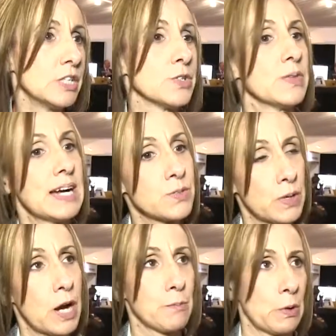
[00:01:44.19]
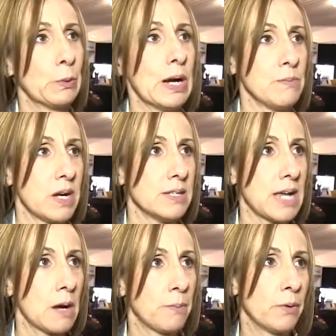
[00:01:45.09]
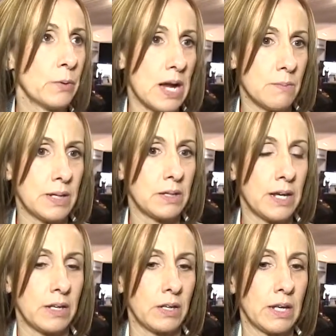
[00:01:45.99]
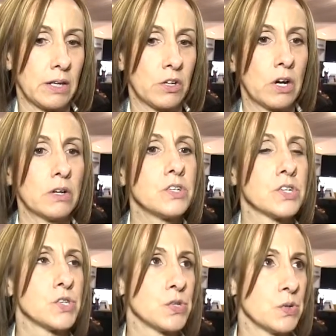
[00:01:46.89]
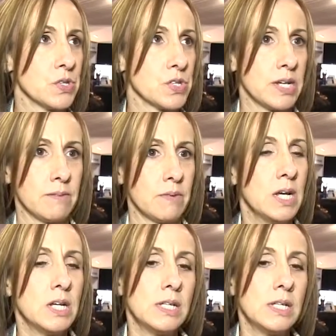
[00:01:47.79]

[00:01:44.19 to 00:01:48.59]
So that's what our program does. Our program in, in, encourages students in